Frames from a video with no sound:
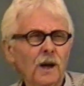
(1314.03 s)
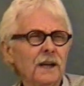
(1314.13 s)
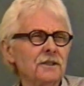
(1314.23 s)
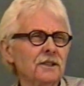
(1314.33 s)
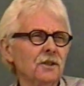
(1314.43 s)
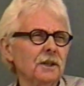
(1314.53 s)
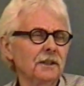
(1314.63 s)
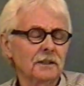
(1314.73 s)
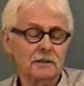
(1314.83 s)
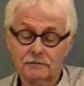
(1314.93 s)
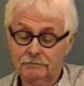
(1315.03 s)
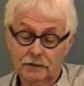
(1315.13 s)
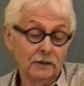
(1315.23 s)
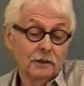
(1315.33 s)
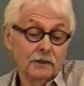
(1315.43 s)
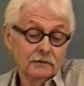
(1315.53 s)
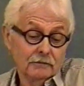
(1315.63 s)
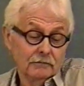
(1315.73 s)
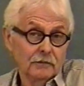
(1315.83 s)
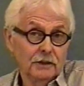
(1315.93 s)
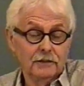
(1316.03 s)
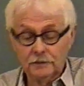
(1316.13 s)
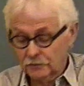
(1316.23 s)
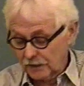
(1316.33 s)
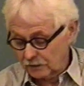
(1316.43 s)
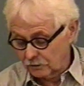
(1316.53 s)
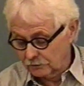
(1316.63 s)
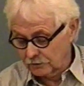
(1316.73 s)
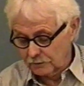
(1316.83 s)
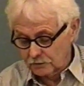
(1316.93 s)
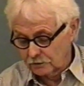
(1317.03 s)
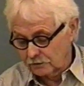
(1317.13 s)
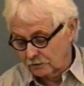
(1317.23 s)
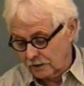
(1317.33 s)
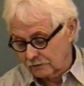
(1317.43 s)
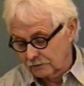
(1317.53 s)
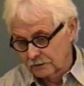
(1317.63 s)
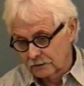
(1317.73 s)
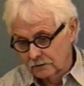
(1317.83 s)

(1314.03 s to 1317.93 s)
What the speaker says: why is he doing this? Anyway, we came to Vancouver. I'm going to do that.